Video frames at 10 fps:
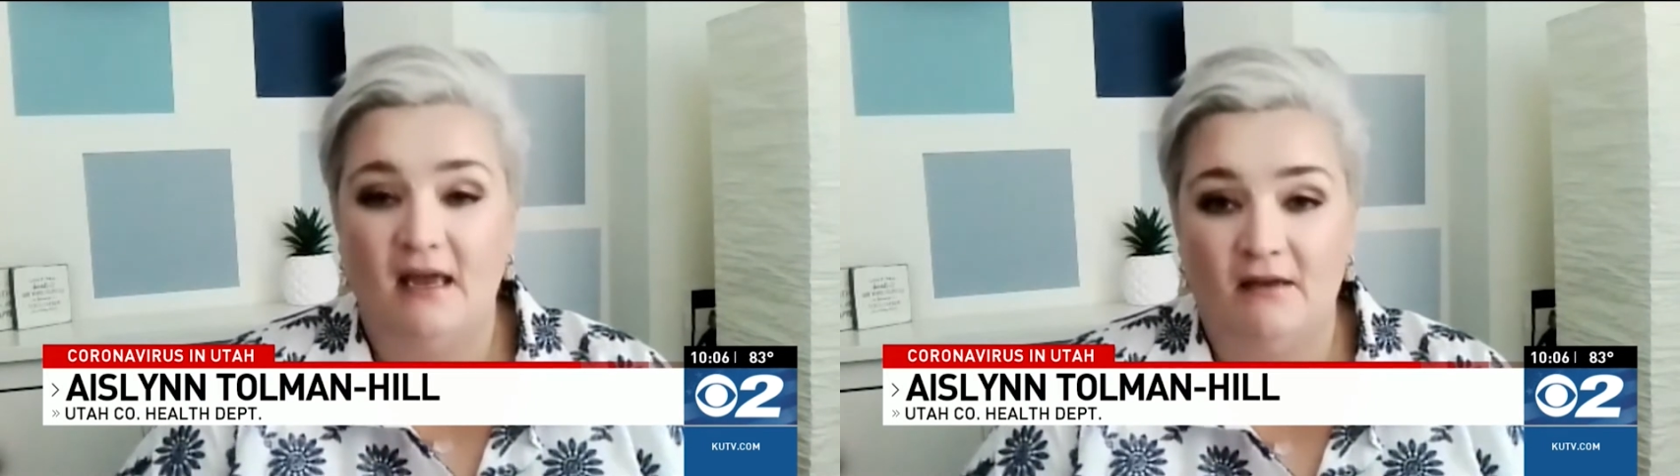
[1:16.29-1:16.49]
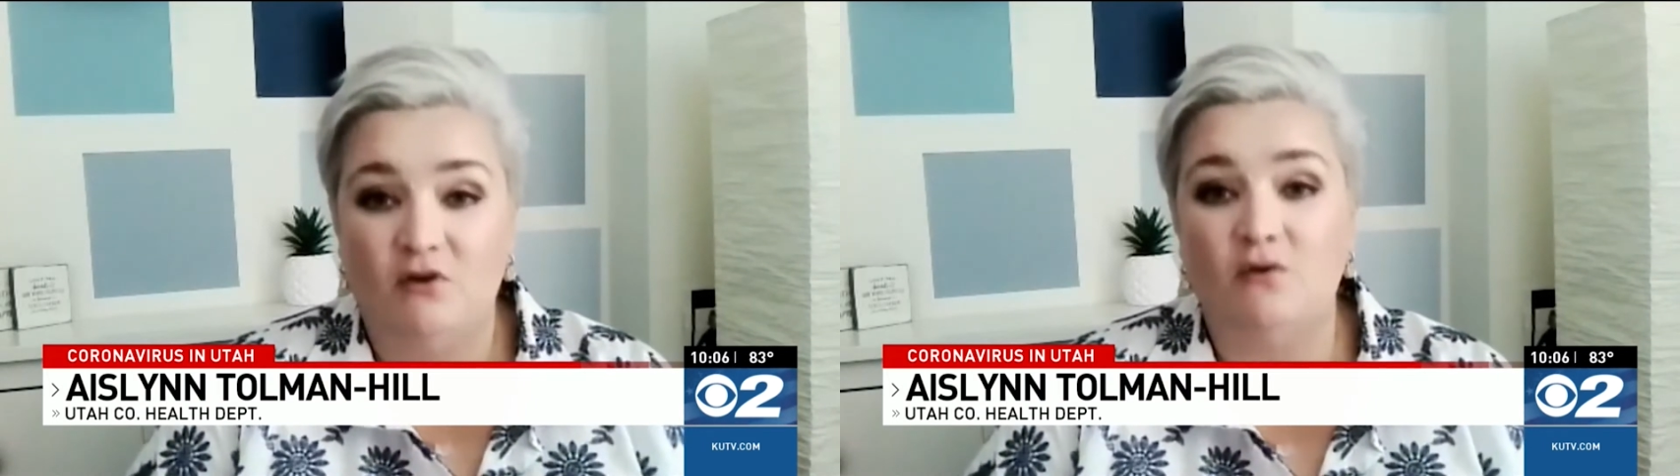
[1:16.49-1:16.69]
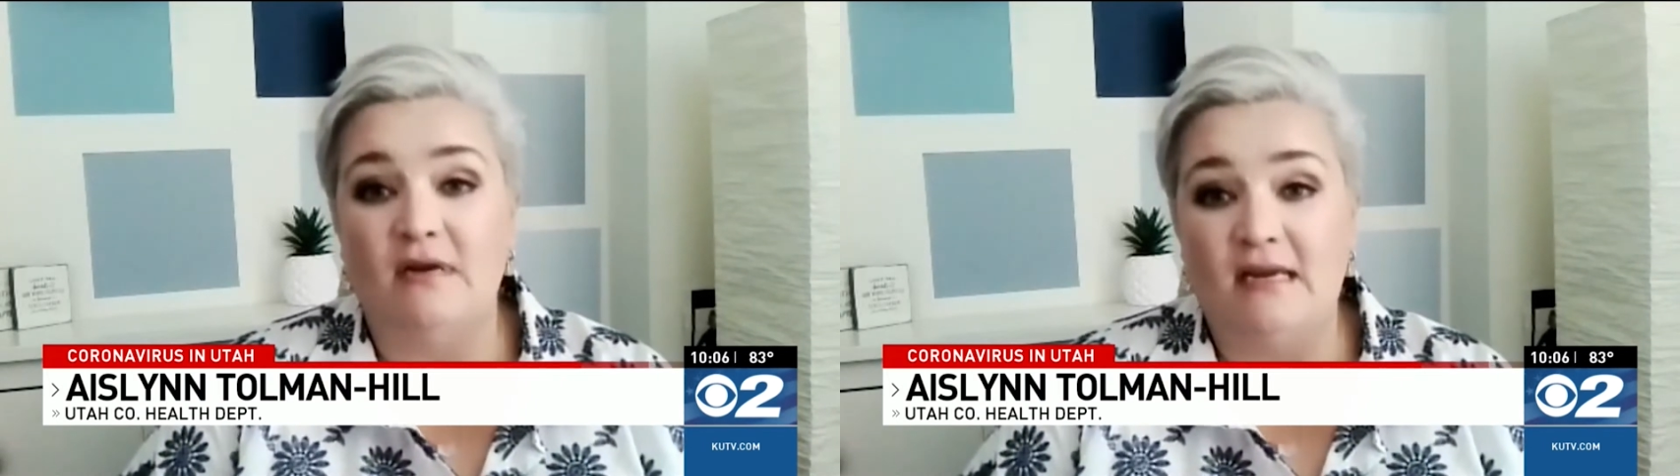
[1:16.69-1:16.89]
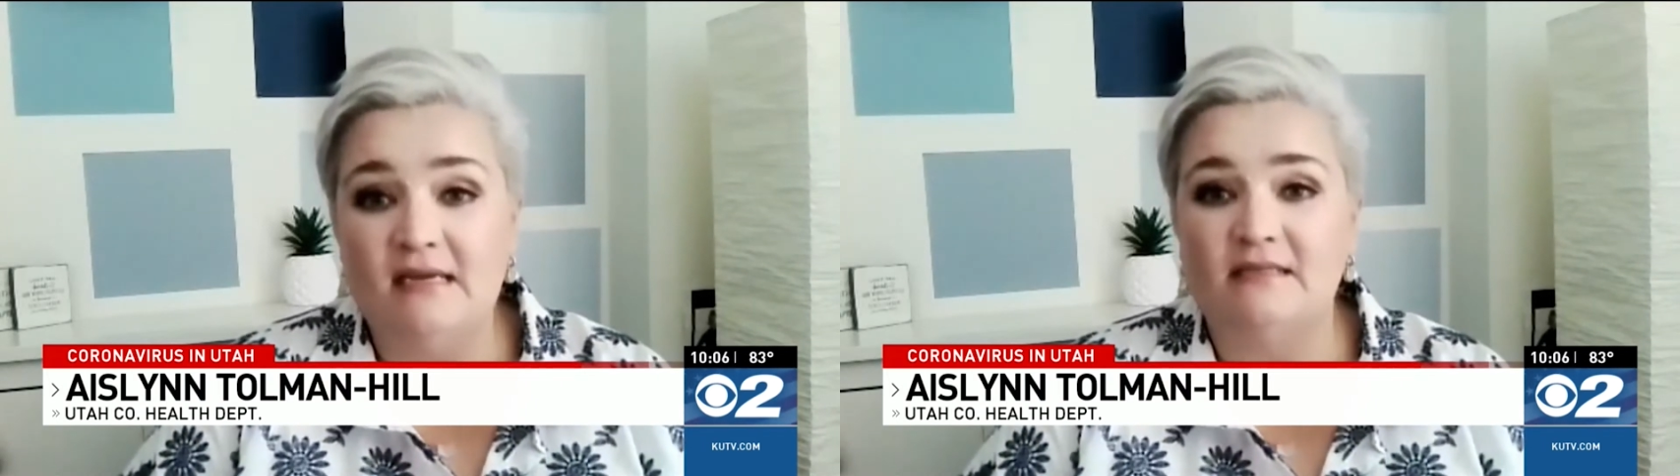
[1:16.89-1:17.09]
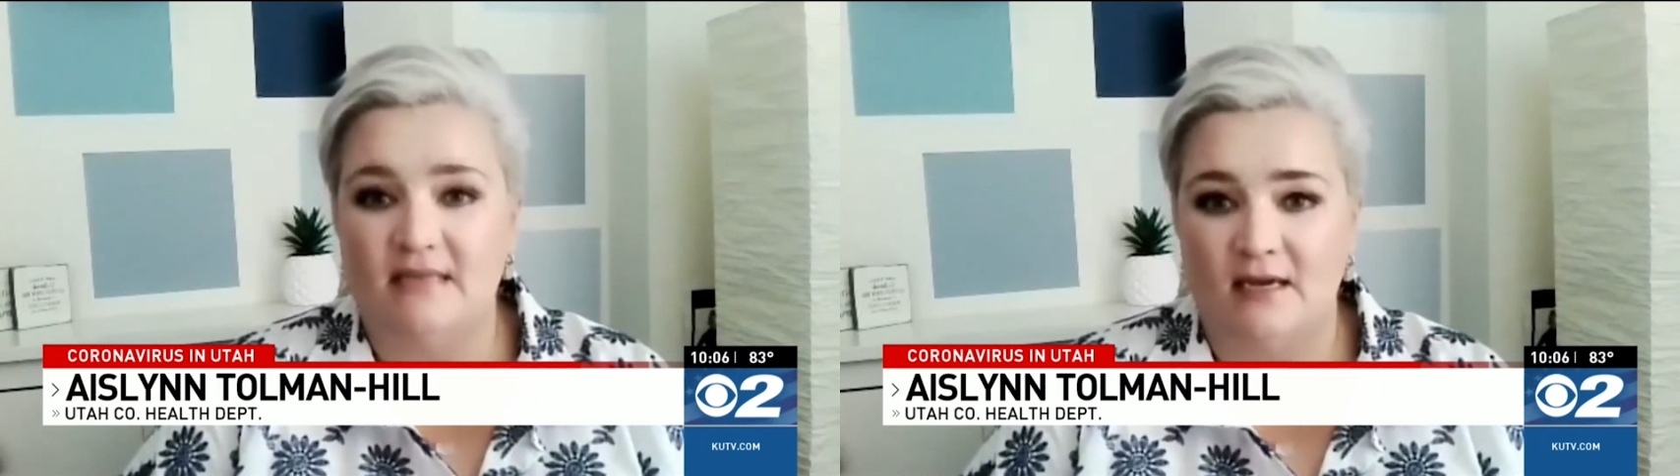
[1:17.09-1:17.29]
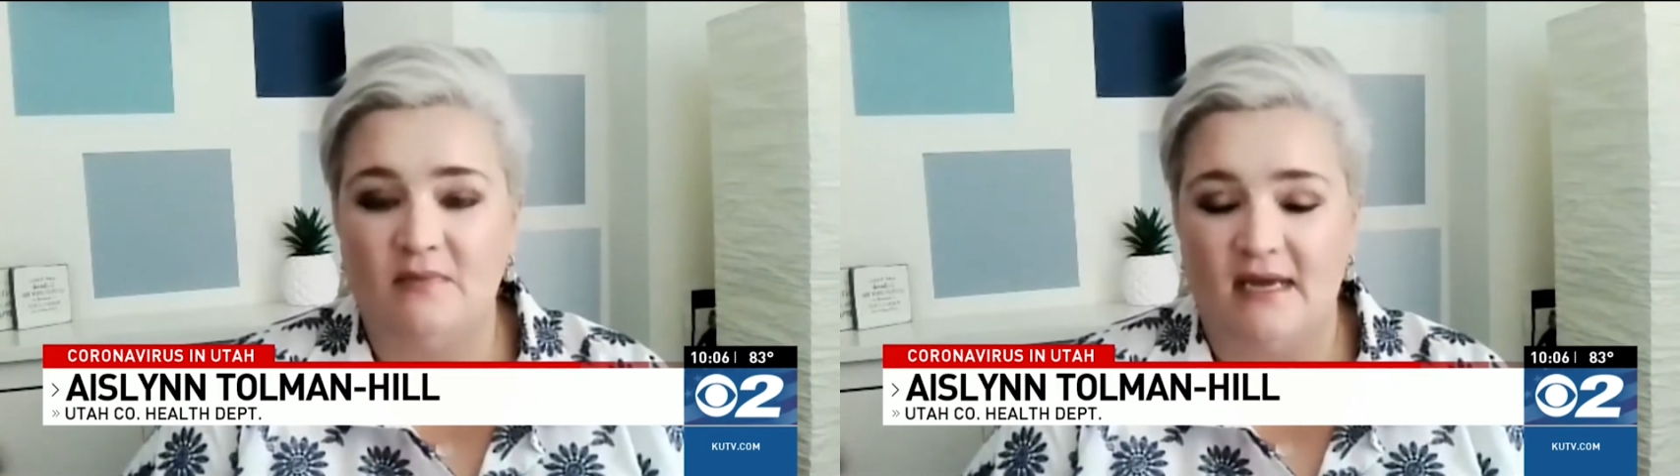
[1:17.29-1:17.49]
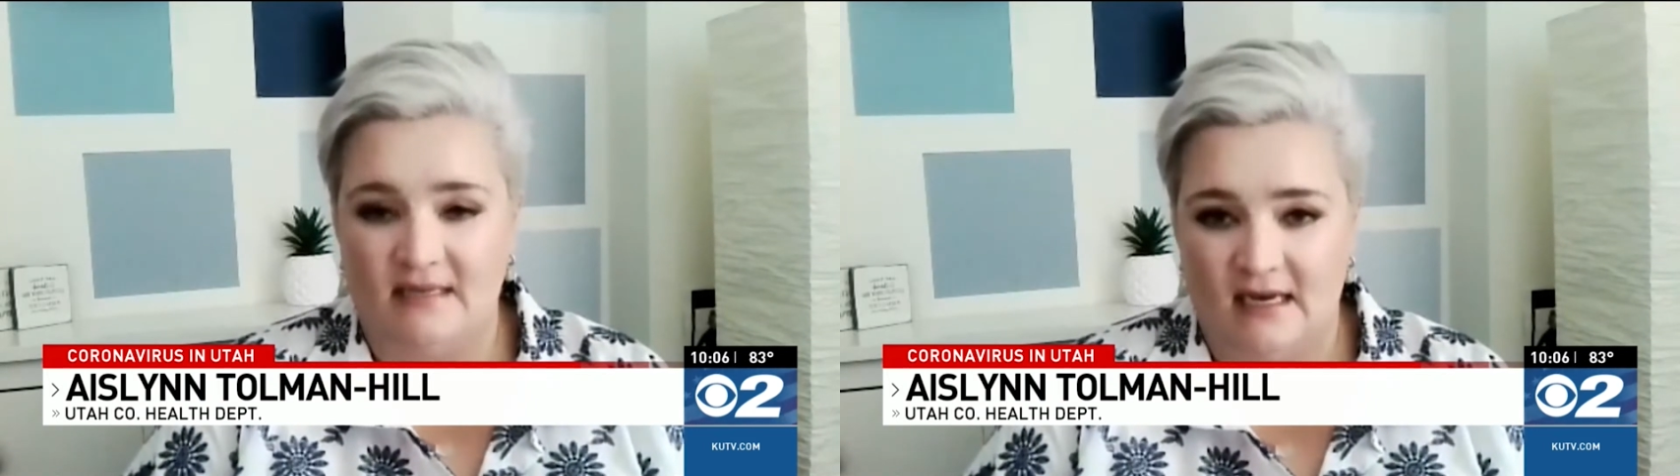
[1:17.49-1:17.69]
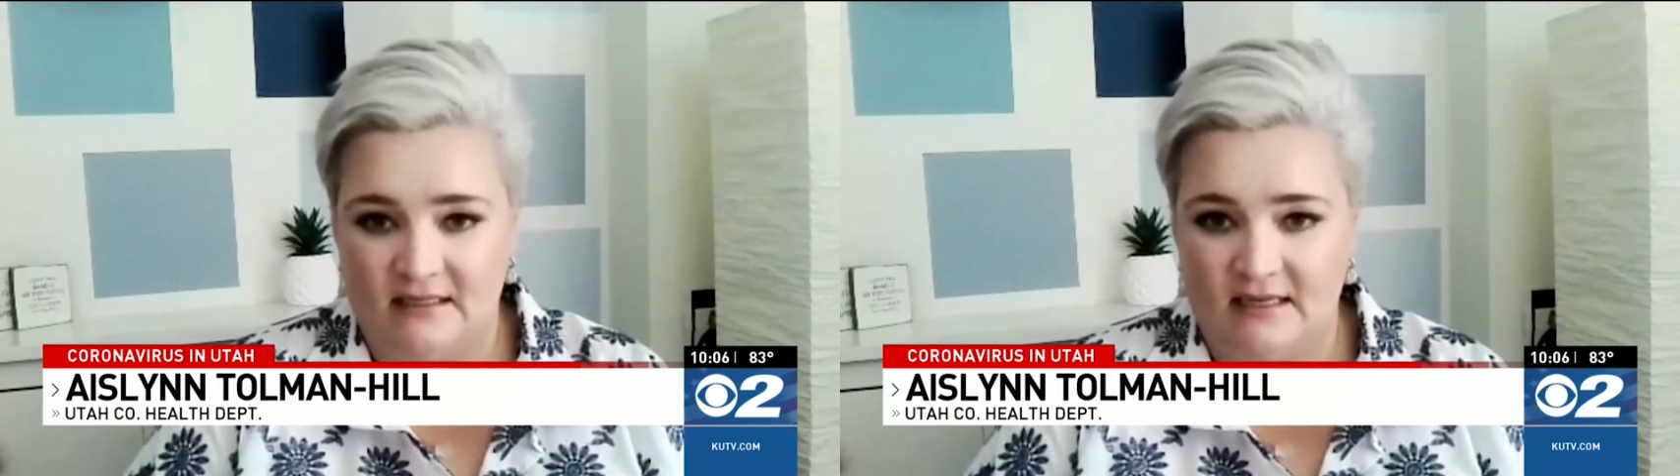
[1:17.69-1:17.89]
If you need same day
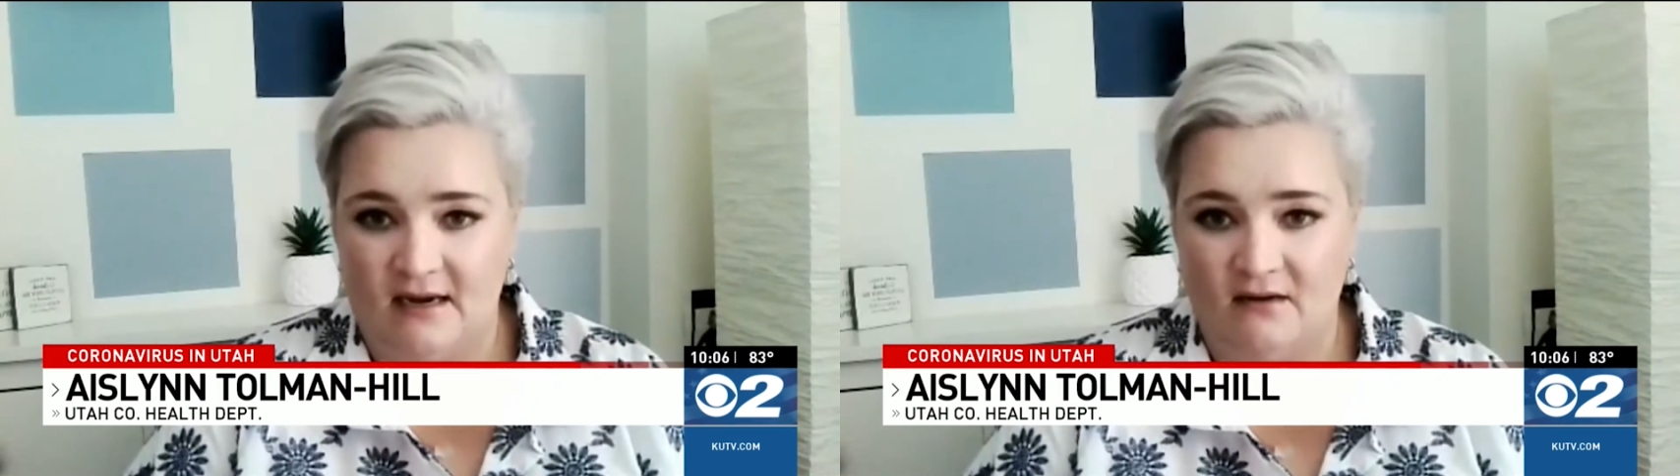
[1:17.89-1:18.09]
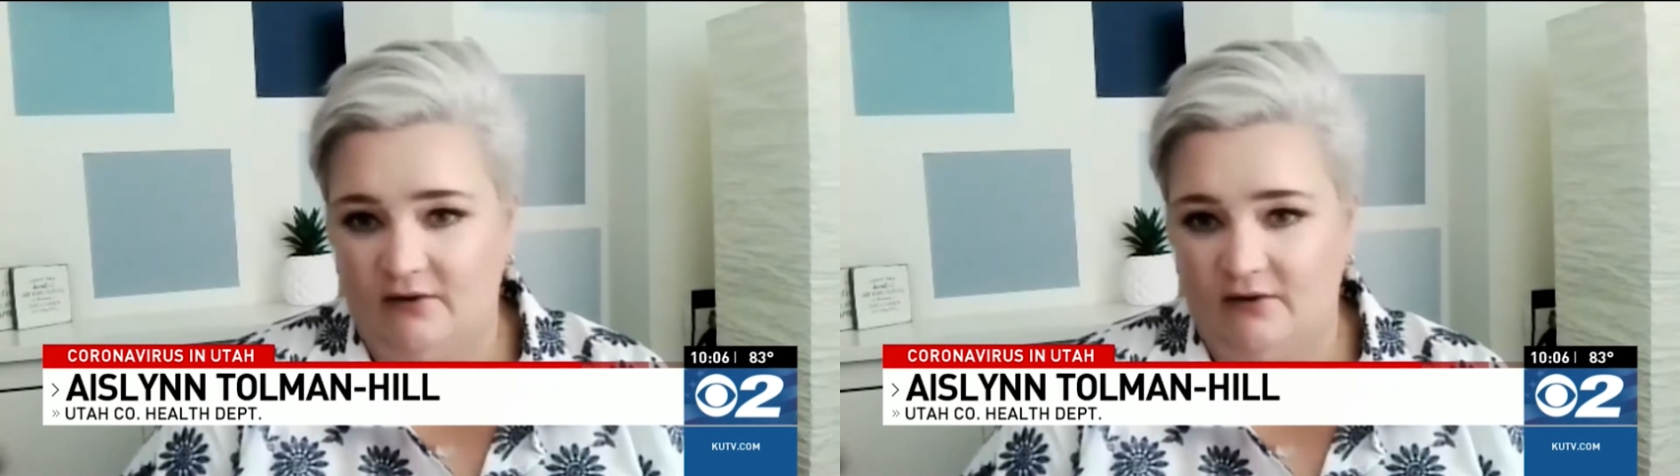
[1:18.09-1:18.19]
testing